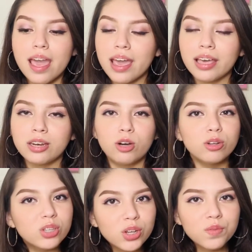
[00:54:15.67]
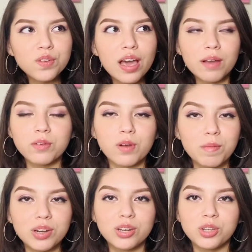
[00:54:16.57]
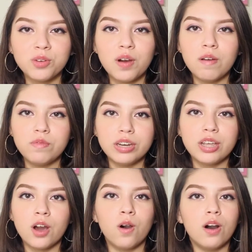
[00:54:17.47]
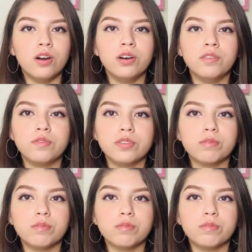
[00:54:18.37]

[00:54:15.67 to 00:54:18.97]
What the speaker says: And also, if you ever want me to do a video of